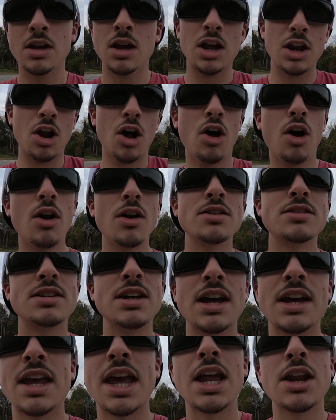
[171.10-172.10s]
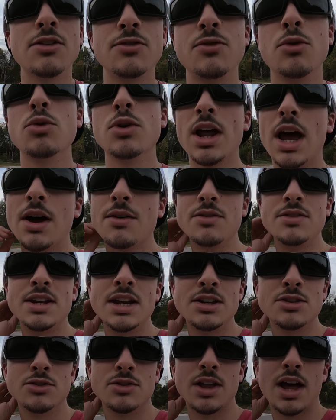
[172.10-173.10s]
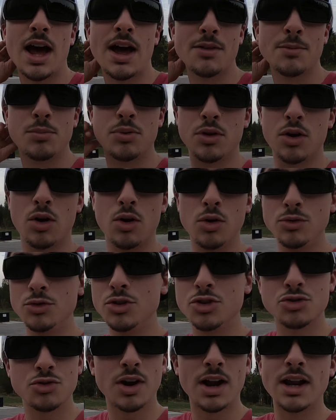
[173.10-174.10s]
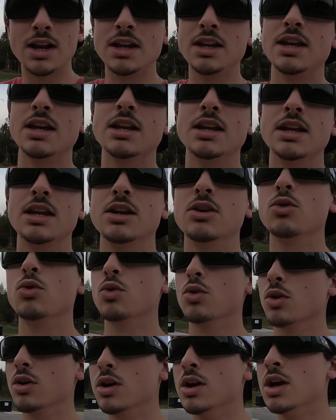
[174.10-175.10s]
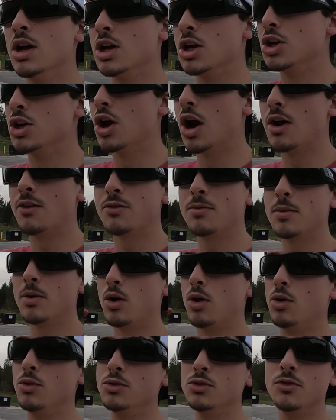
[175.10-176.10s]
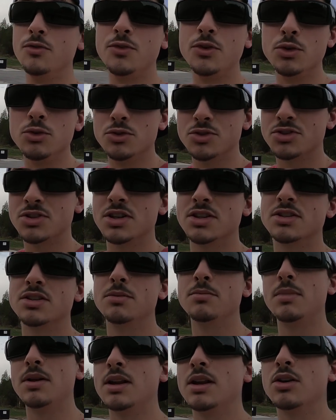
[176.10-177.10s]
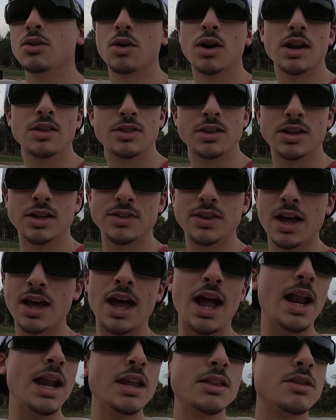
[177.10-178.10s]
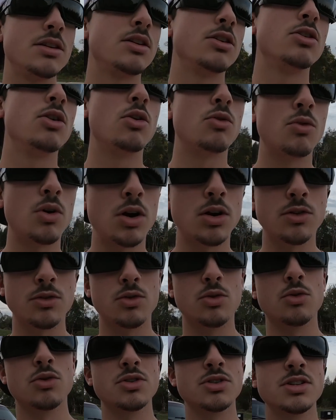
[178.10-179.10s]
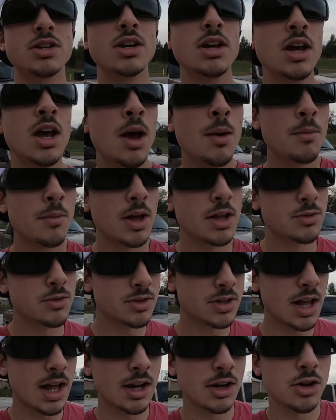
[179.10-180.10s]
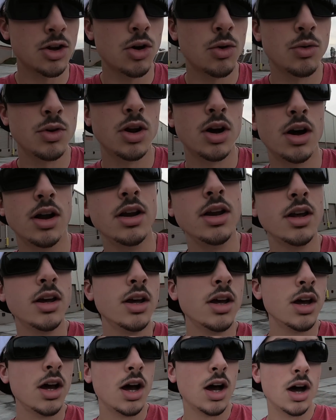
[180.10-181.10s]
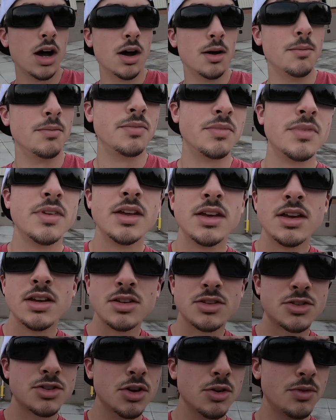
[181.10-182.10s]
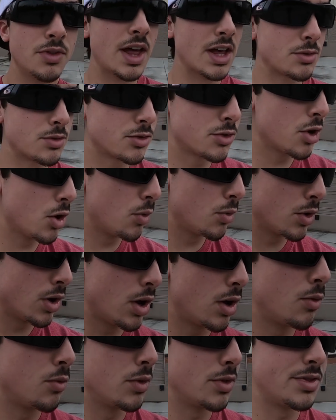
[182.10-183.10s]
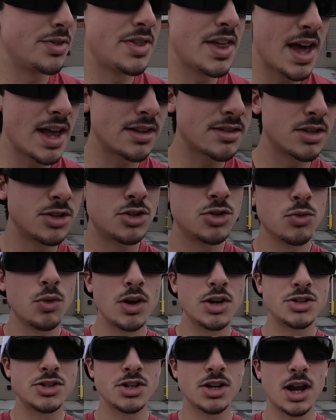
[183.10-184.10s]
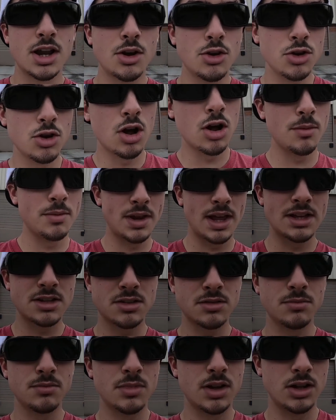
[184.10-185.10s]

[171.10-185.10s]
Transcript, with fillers: In all honesty, I can't afford to have a diesel that I had to put a whole new tranny in it or, God forbid, a whole new fuel system in it or anything like that. Anything can go wrong, of course. That's what's kind of going on. Um, so that's what's going on with that situation. I know you all have been asking